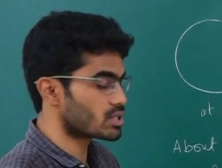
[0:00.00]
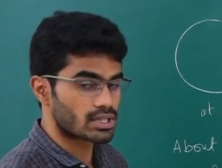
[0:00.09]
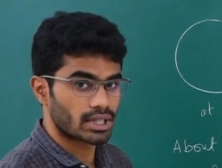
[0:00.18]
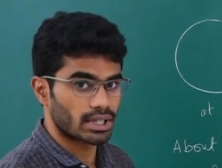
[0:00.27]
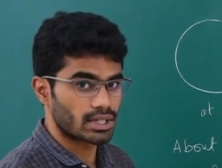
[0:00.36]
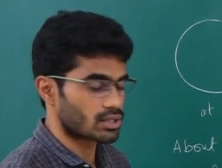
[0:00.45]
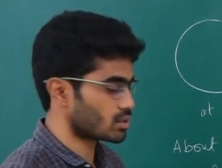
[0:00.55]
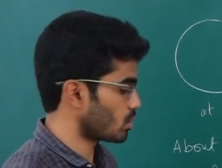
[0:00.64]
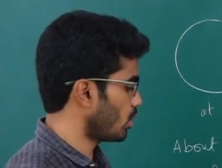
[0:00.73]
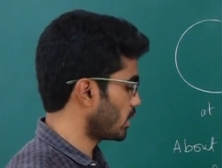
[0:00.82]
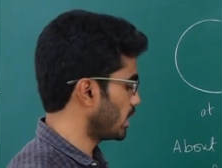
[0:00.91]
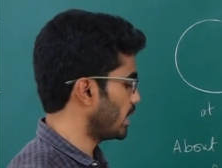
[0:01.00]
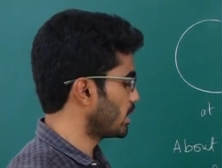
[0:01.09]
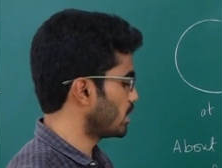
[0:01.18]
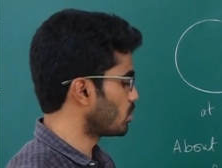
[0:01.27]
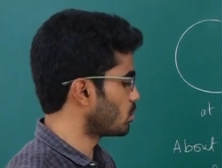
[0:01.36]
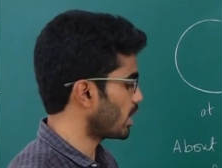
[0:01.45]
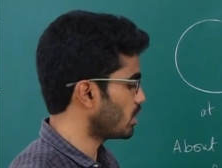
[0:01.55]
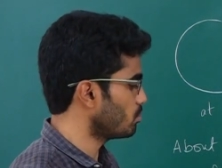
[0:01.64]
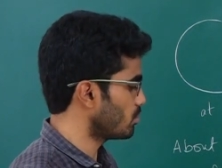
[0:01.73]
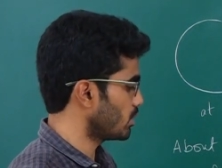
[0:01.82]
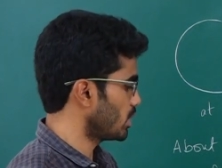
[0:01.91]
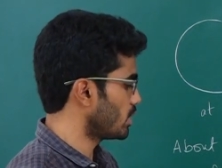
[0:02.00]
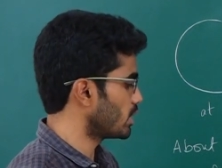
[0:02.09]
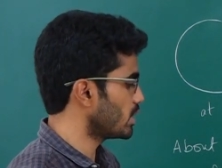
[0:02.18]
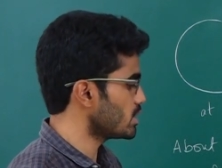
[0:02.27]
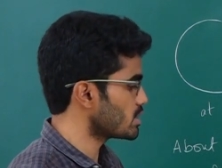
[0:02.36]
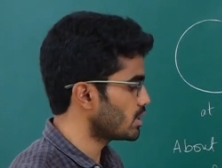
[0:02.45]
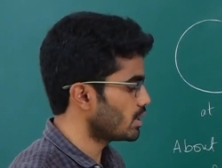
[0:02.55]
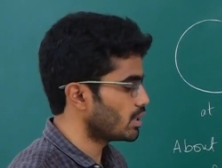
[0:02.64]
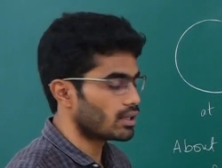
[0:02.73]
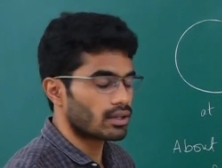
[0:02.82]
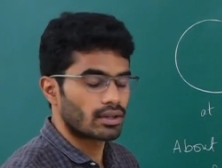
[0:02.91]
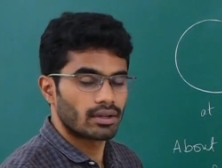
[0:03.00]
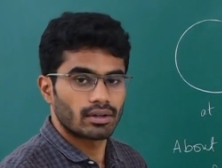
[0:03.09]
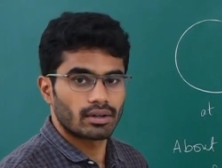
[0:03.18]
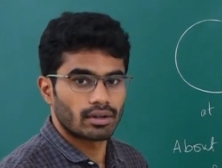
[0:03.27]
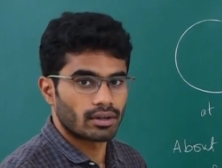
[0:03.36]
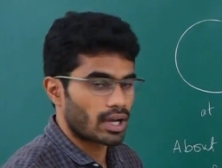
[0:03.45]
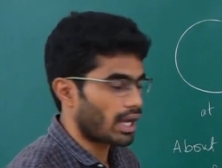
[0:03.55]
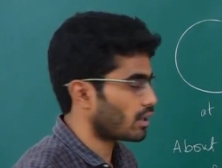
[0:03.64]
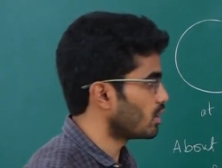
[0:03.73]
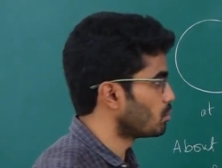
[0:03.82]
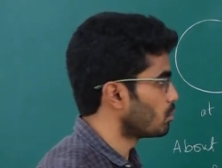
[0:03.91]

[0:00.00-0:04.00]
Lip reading: this relation, torque net into time. Here it is angular